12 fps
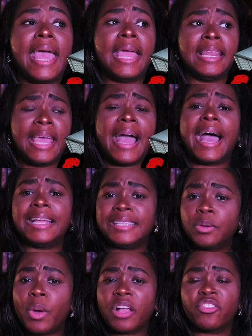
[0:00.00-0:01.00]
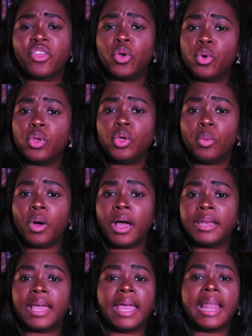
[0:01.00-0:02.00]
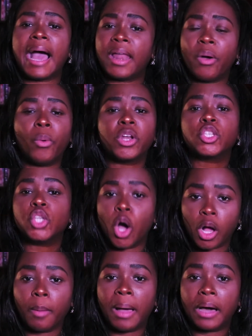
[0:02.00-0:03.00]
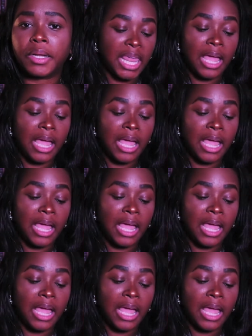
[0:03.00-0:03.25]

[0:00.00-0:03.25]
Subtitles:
And yeah, I did watch the Hulu one, and I don't want to talk about it.